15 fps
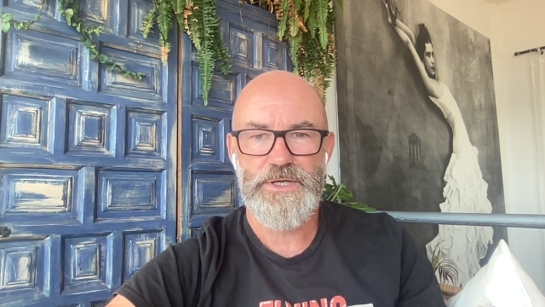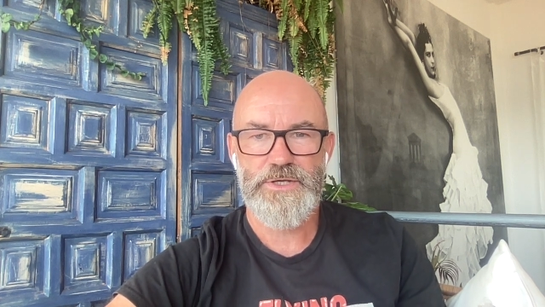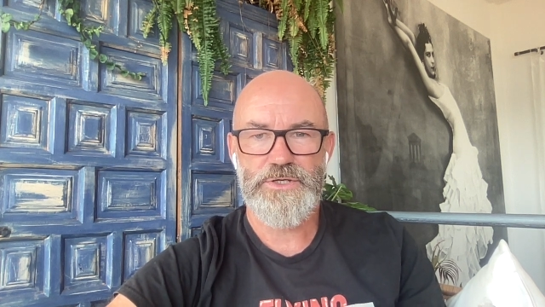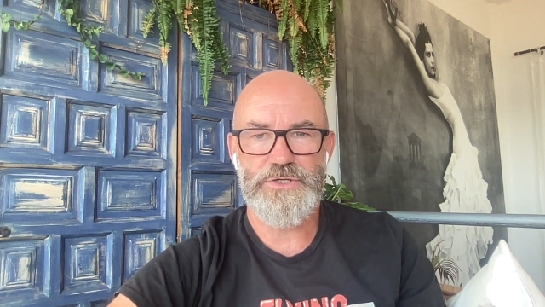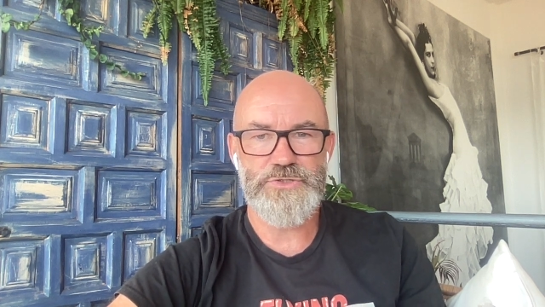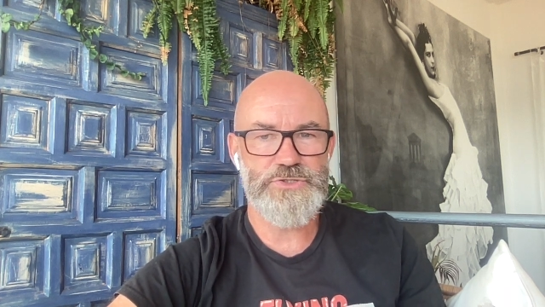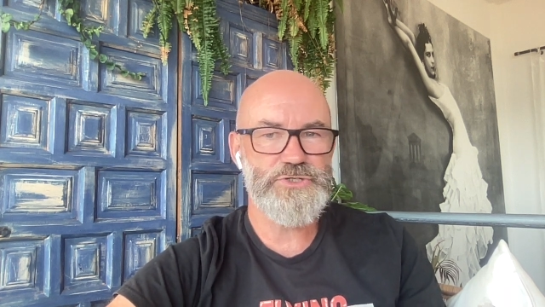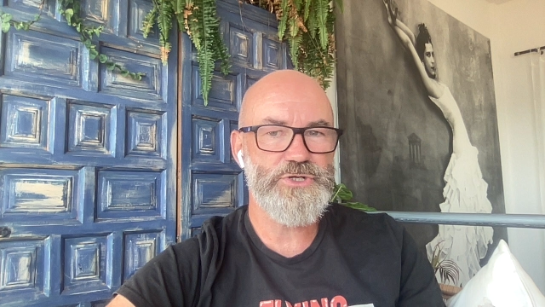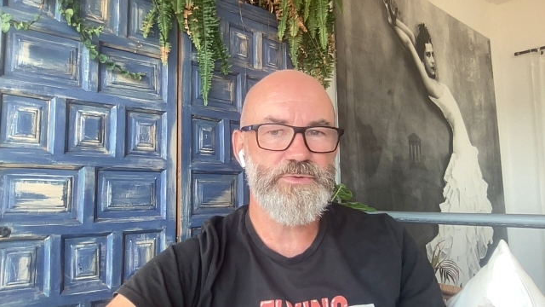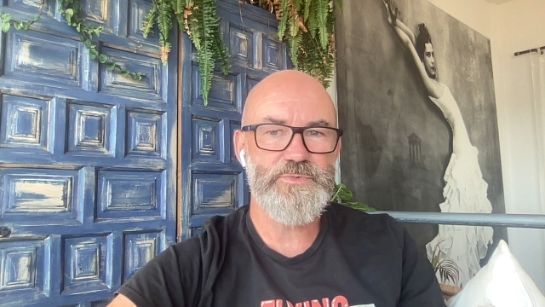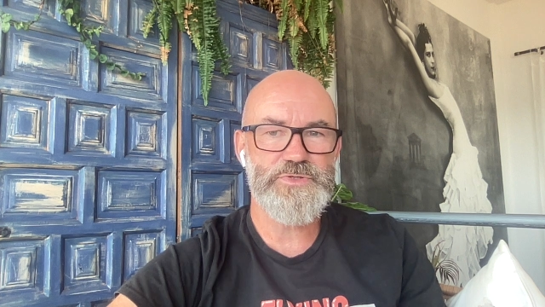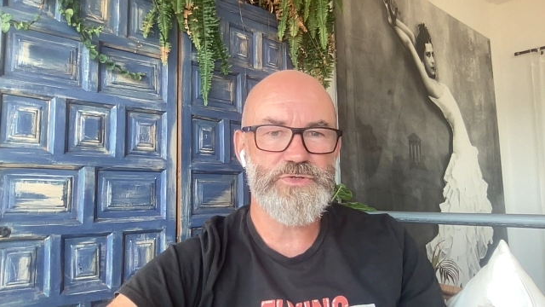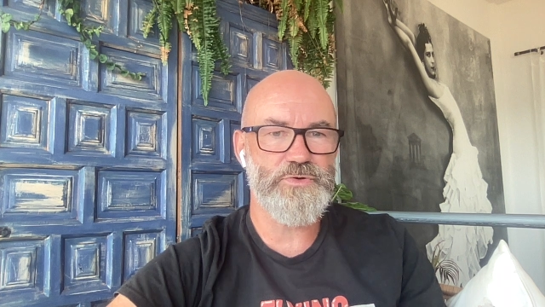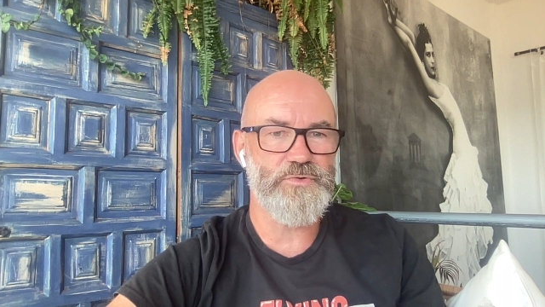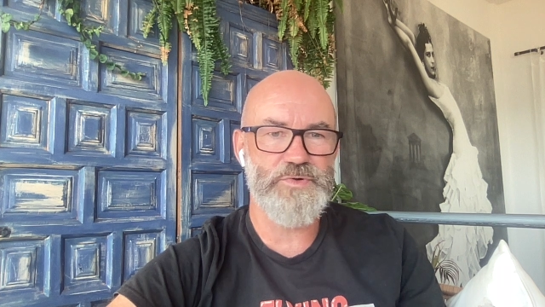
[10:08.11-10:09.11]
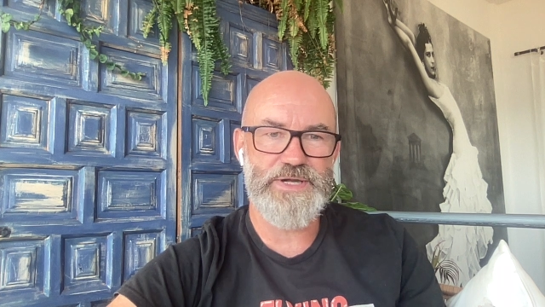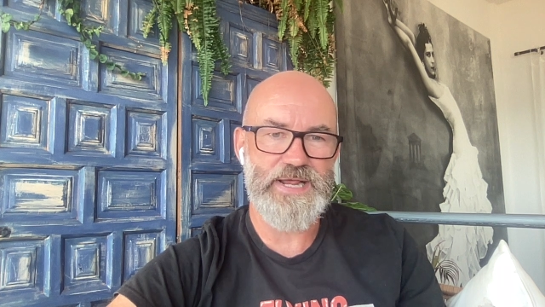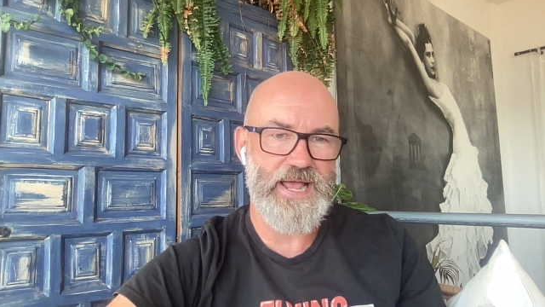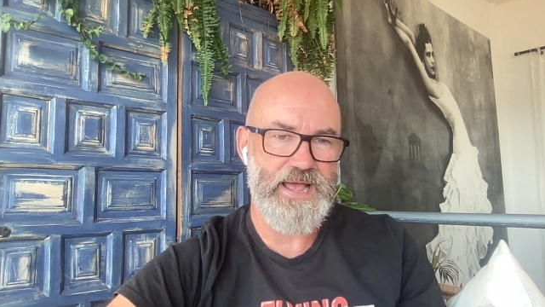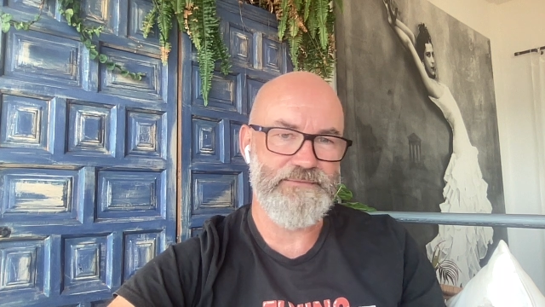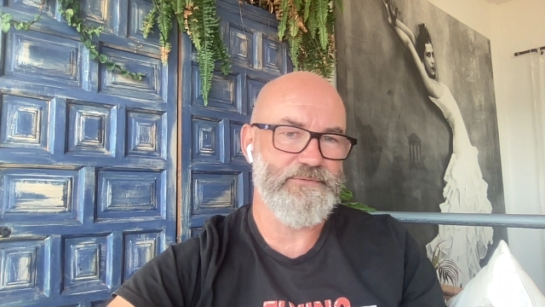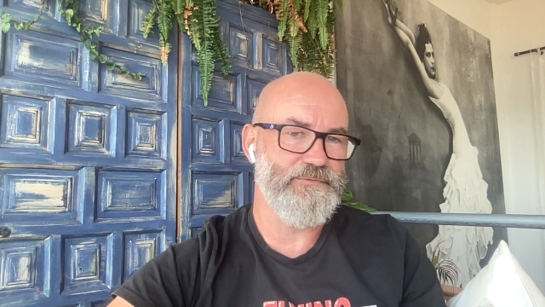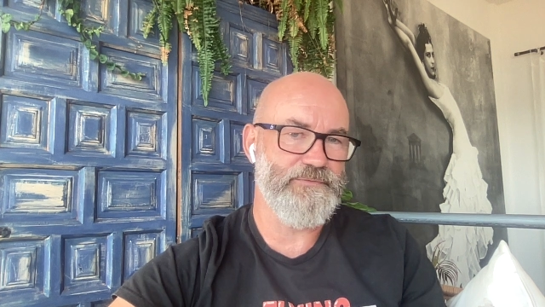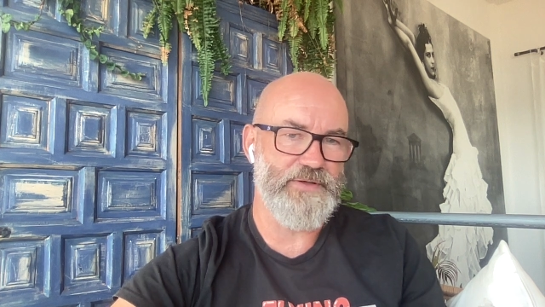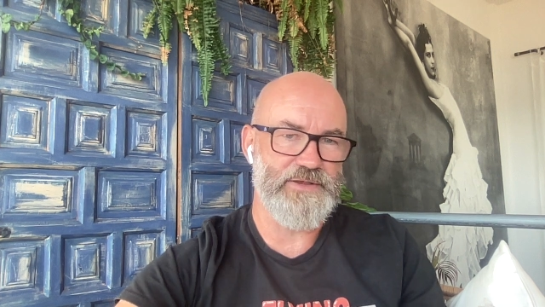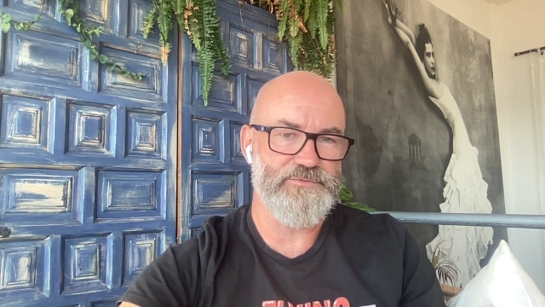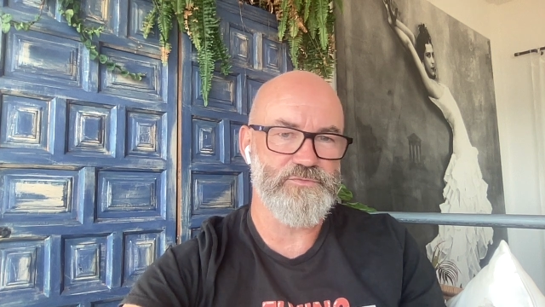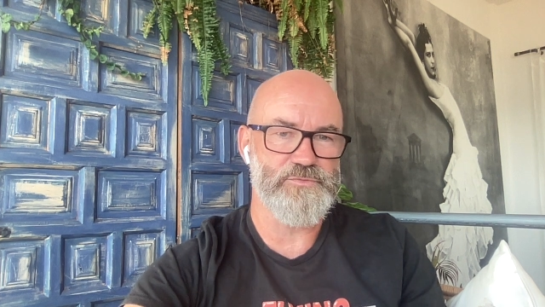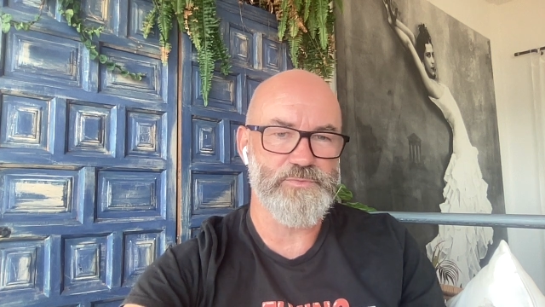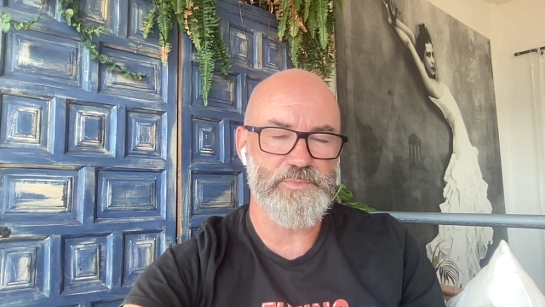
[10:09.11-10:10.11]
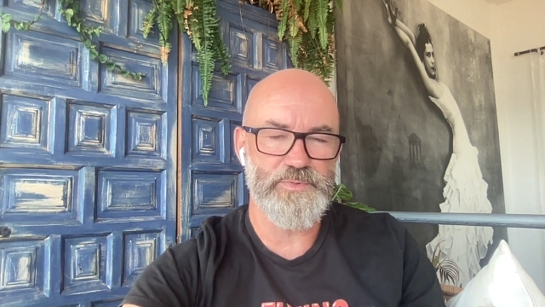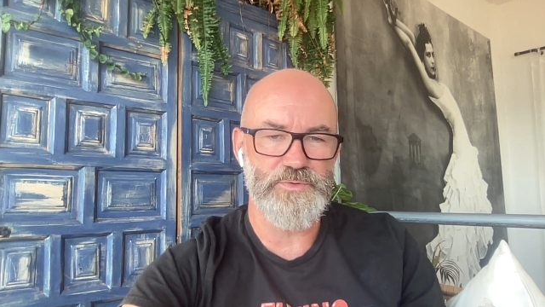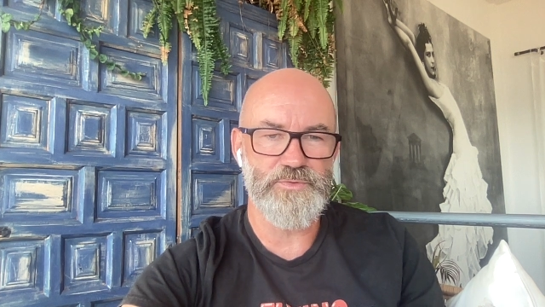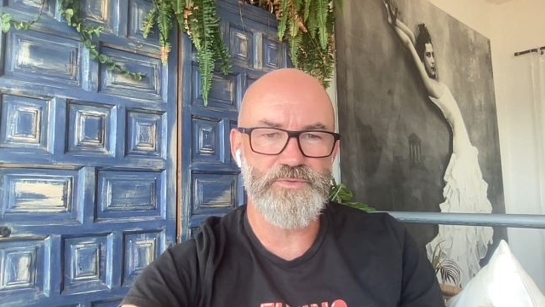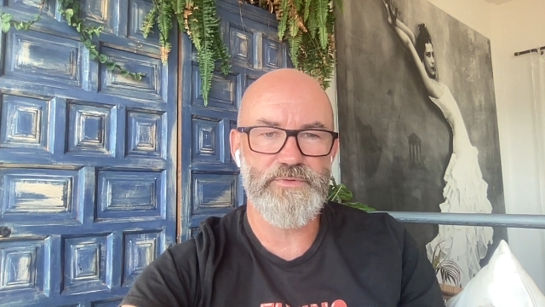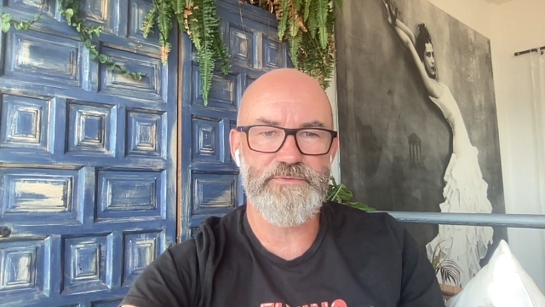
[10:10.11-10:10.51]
Consumers already have a favorable